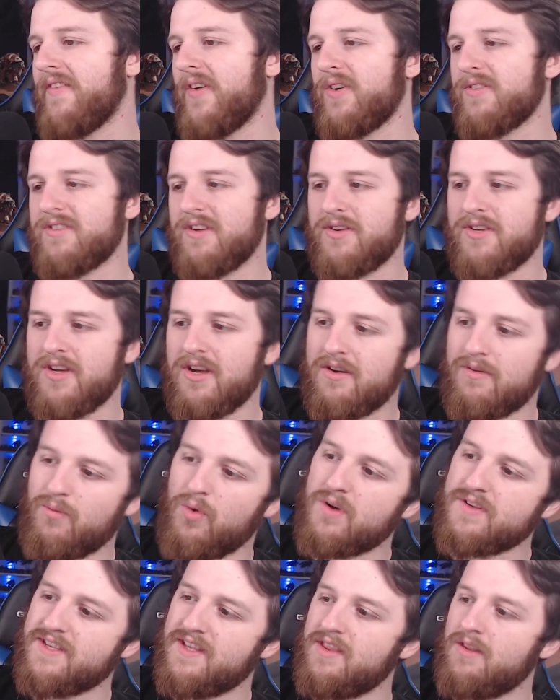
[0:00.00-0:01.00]
also showed
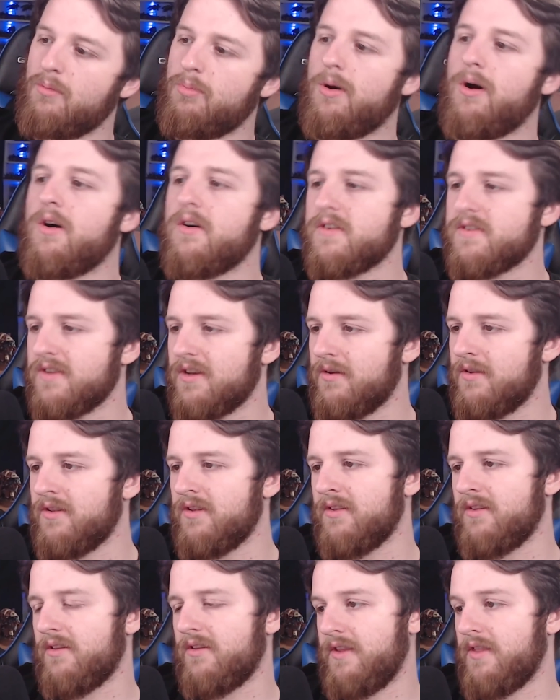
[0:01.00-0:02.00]
what's in the box,
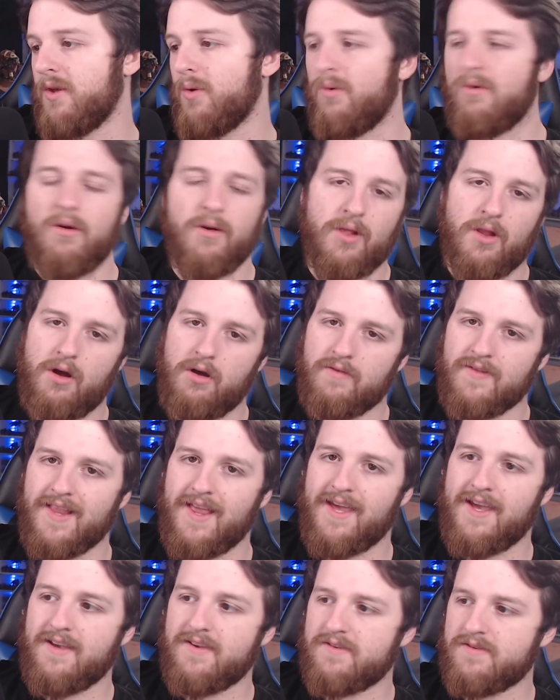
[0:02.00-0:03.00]
and there were a lot of
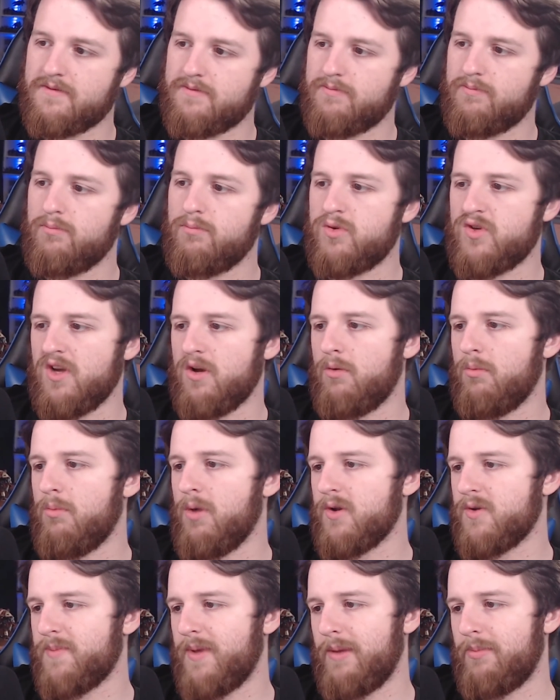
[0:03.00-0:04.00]
leaks, so
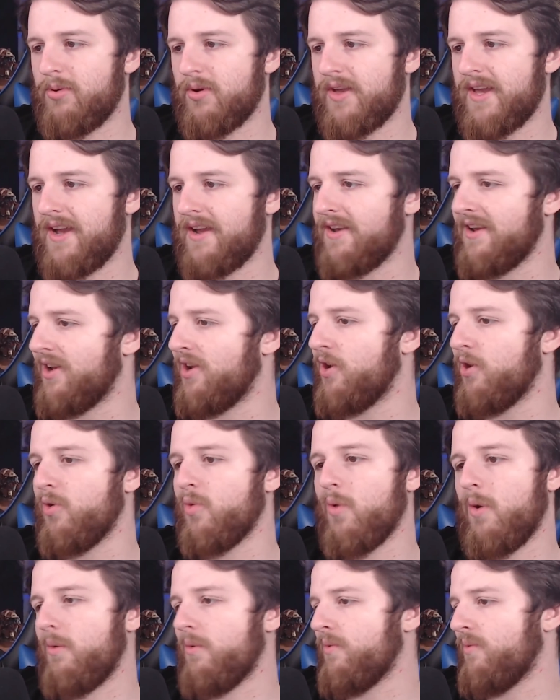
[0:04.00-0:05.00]
most people kind of knew
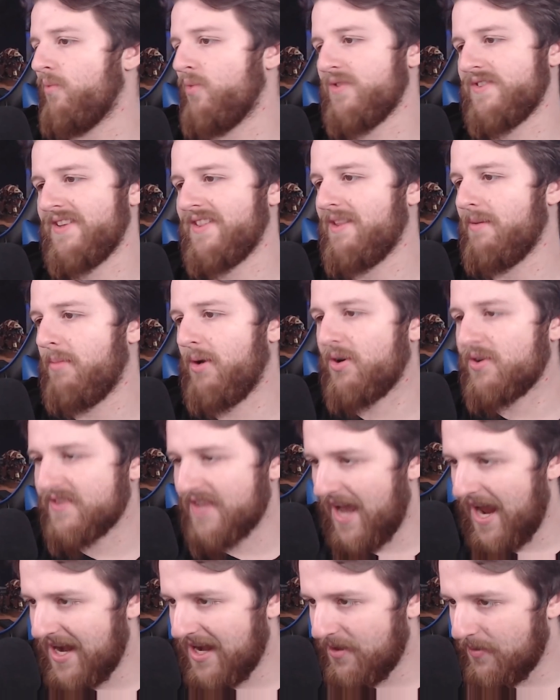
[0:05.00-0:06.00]
what was in the box
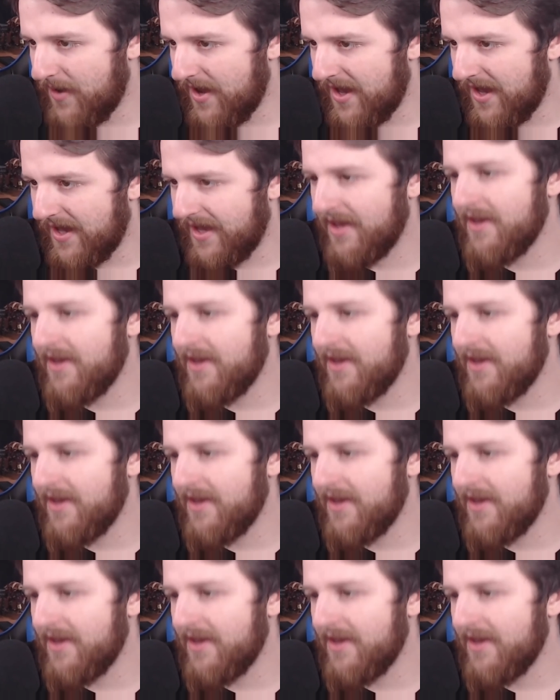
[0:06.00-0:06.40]
anyway,